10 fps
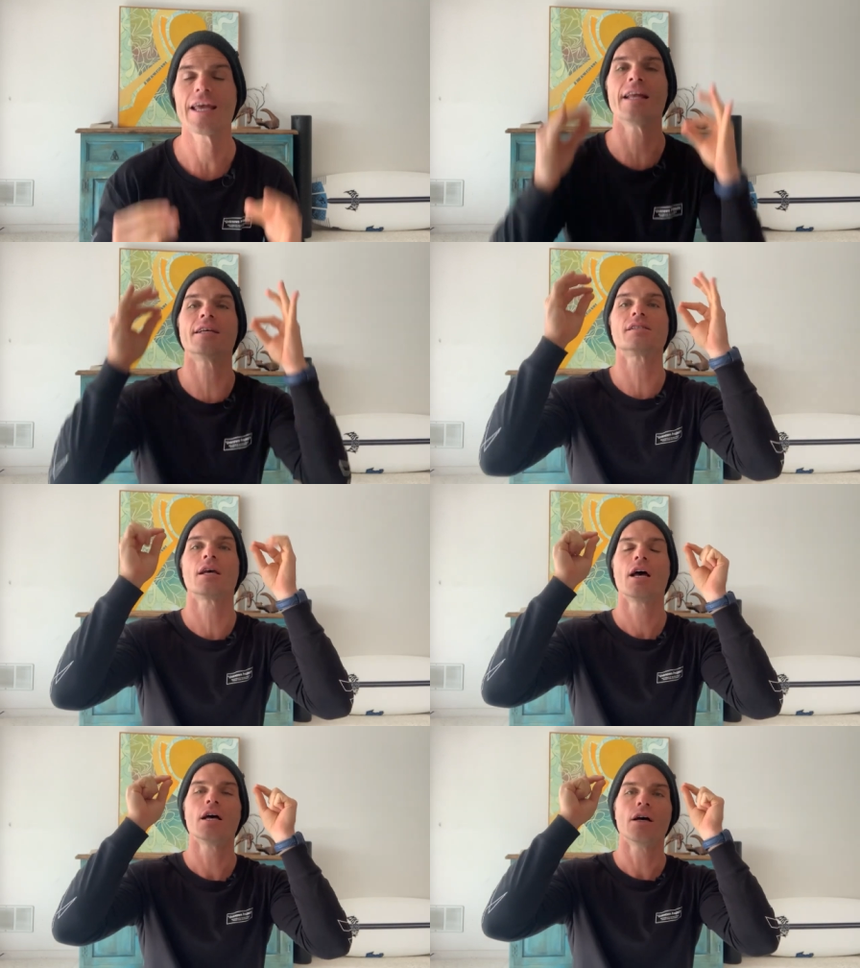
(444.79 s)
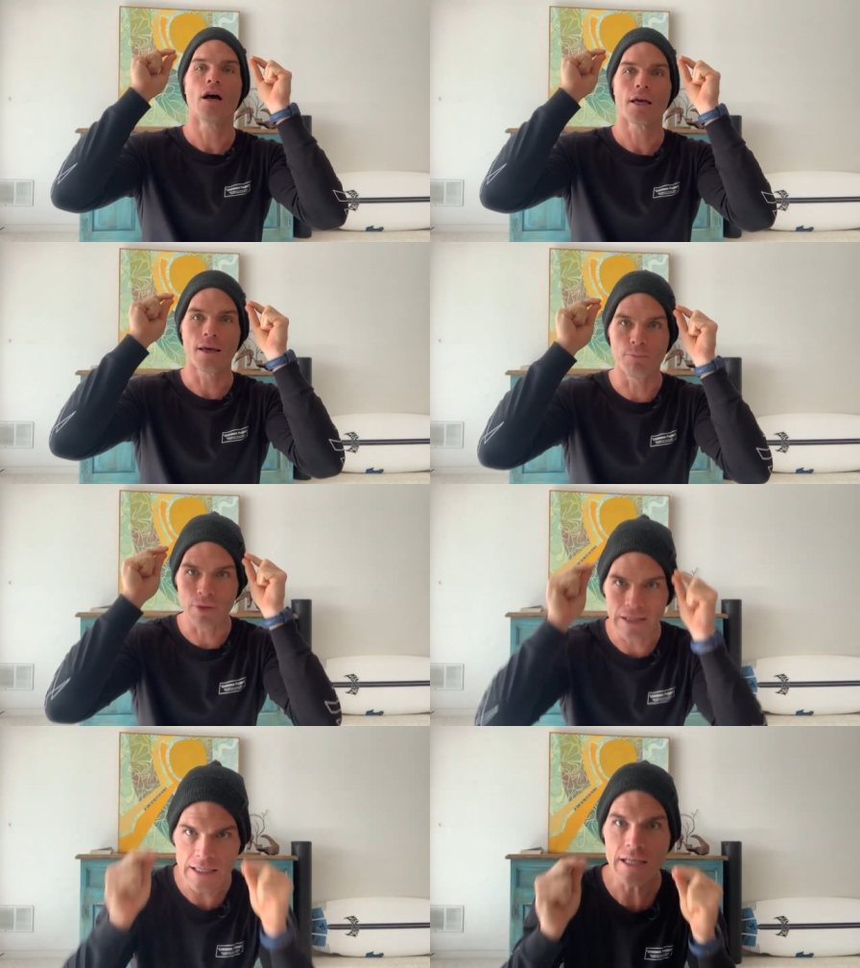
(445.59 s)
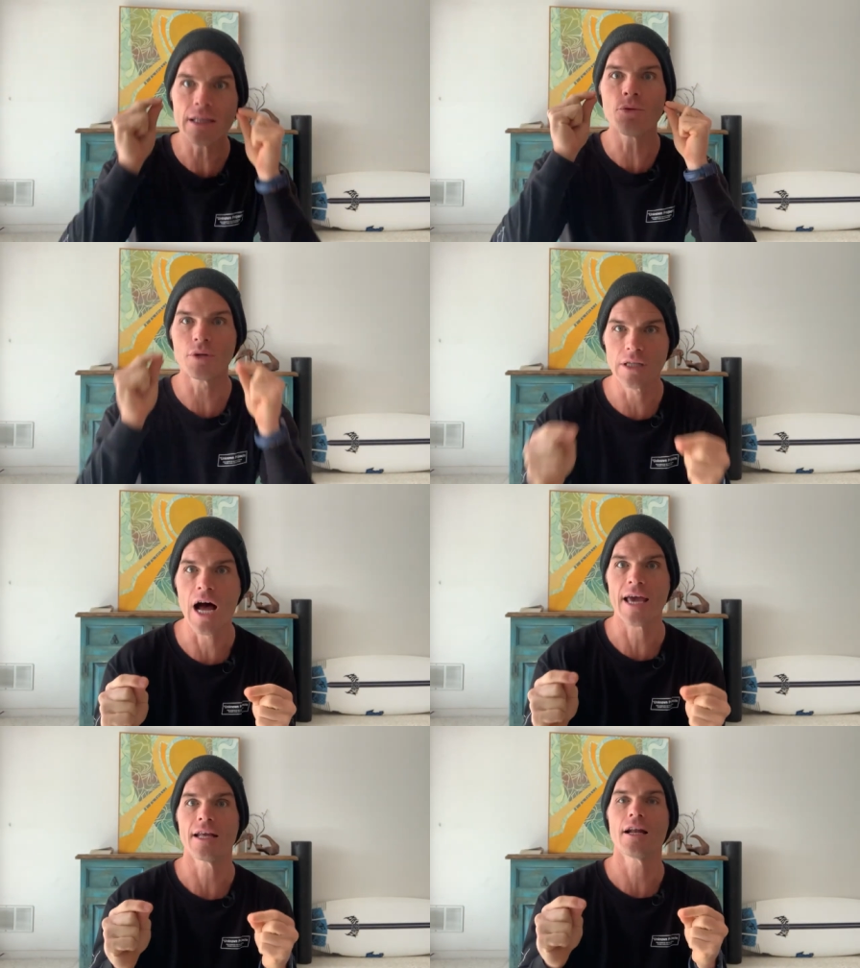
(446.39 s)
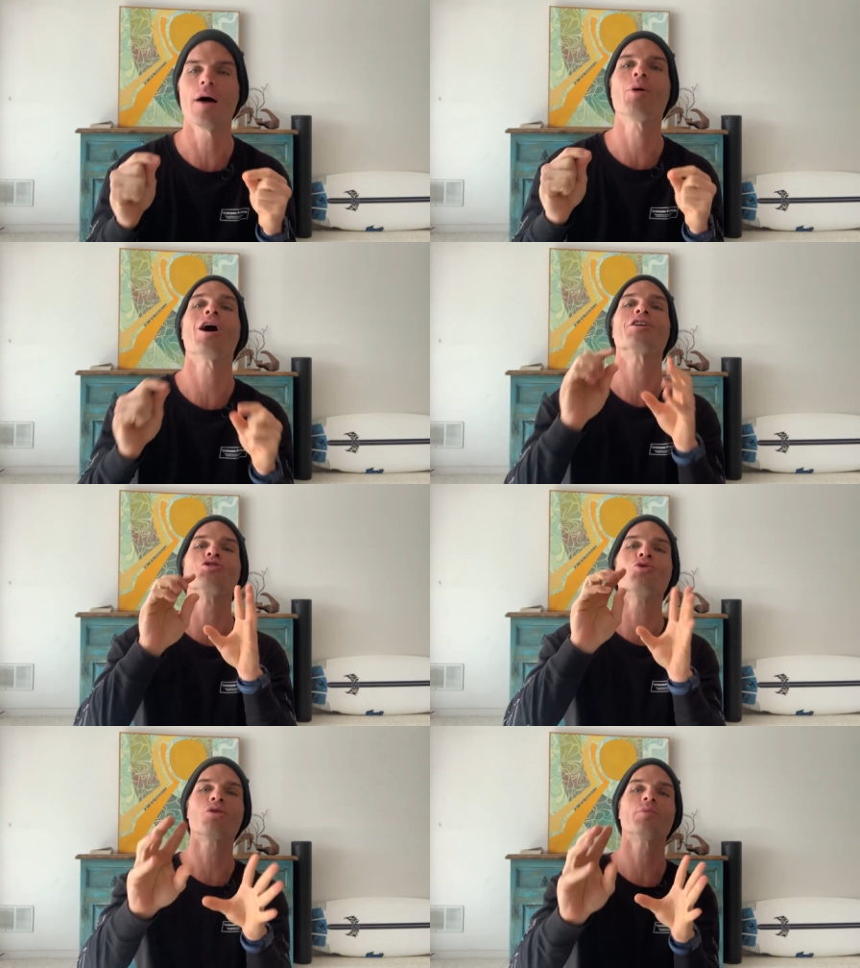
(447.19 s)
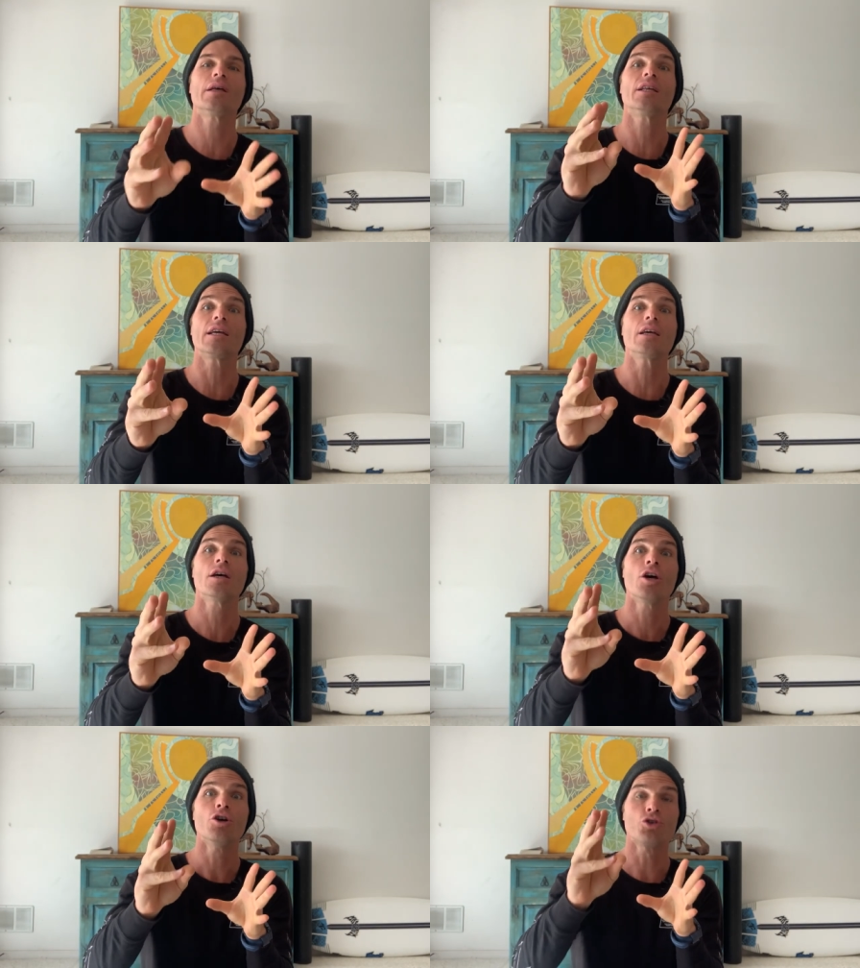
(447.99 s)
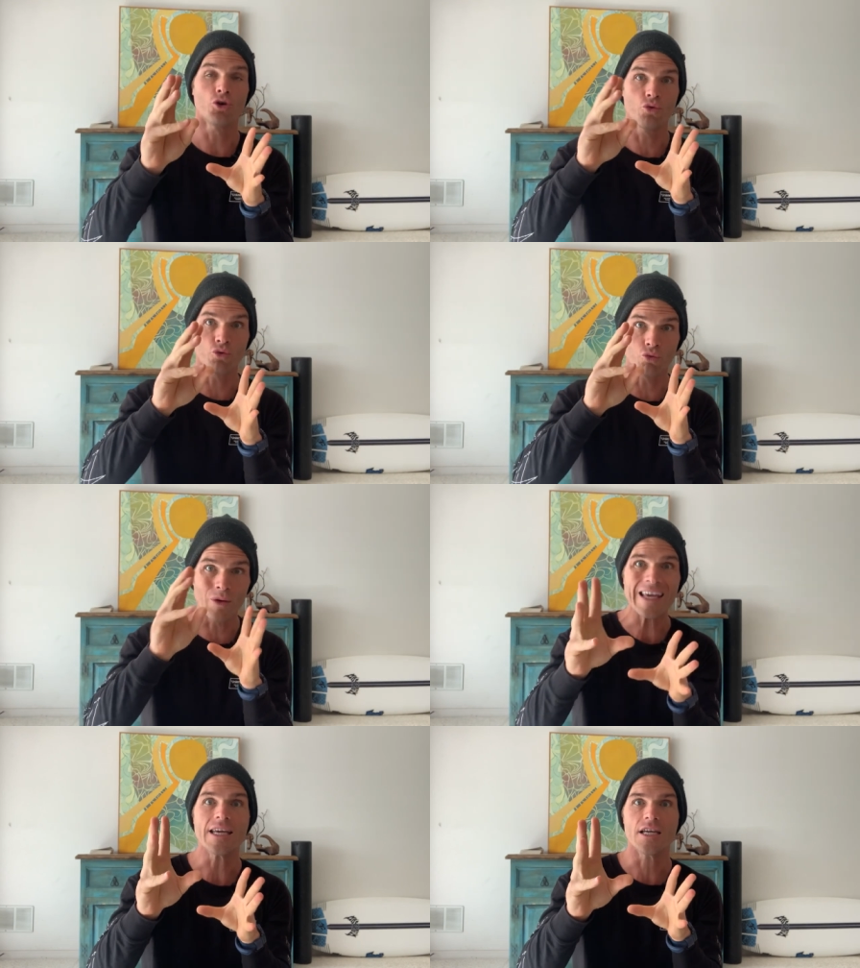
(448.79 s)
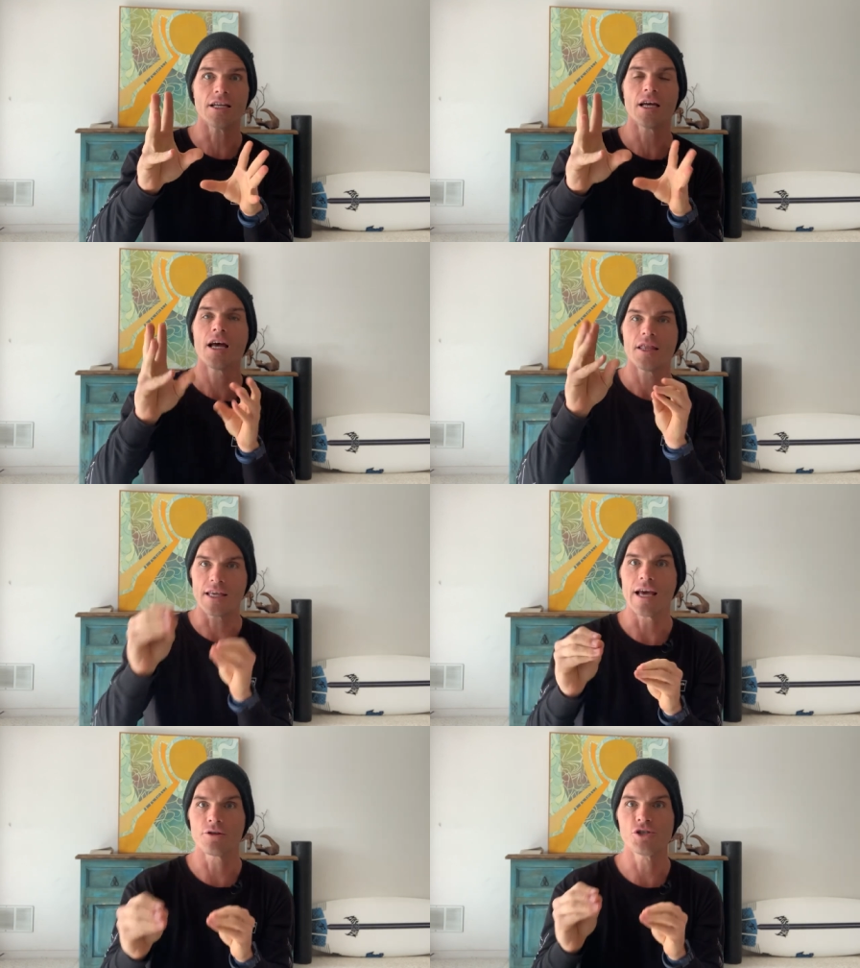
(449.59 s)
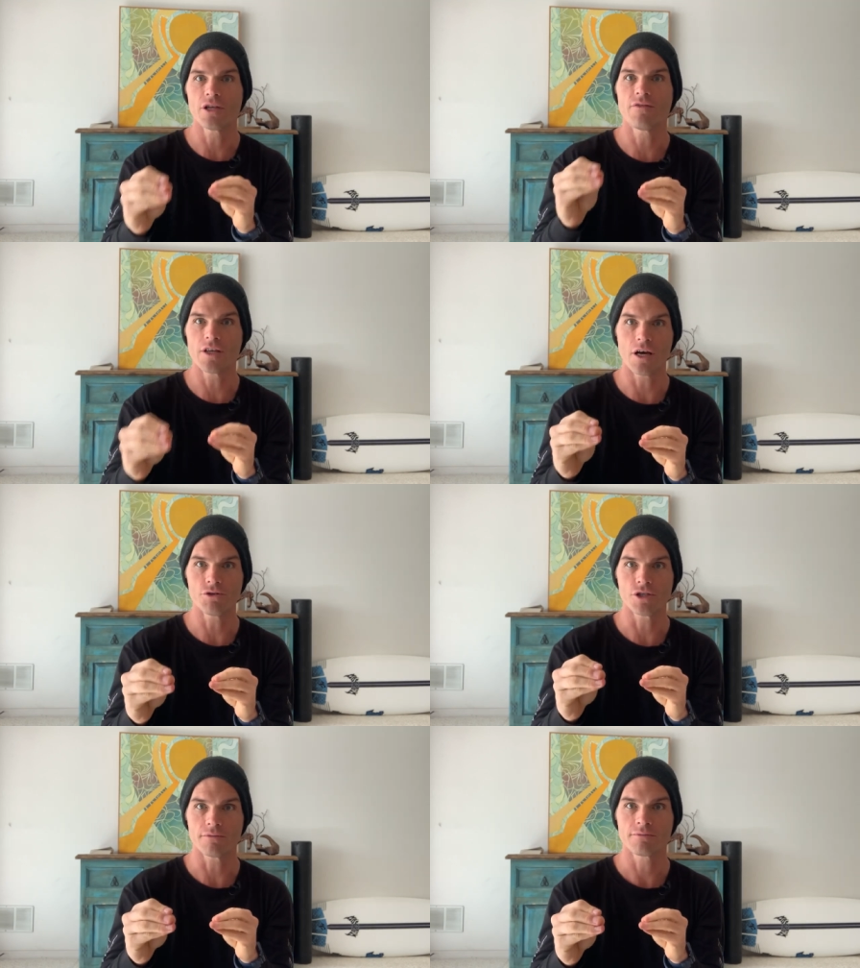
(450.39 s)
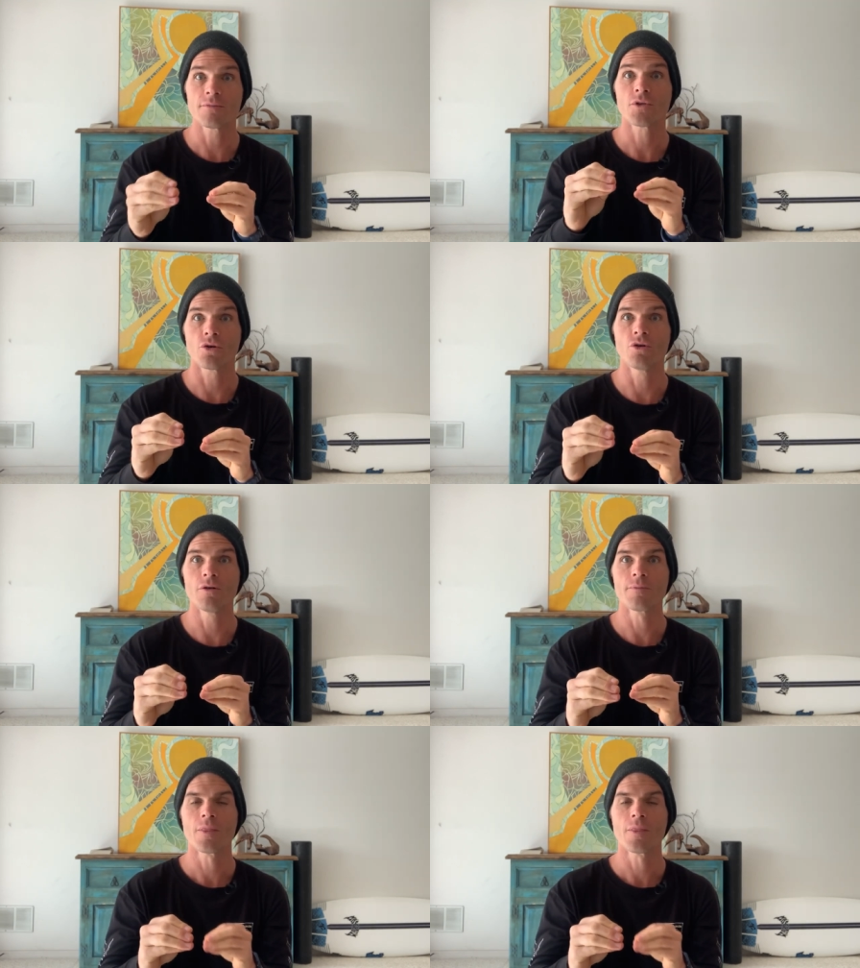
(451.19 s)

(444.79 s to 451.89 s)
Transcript: It is completely reliant upon your ability to read the energy of the ocean. Cool?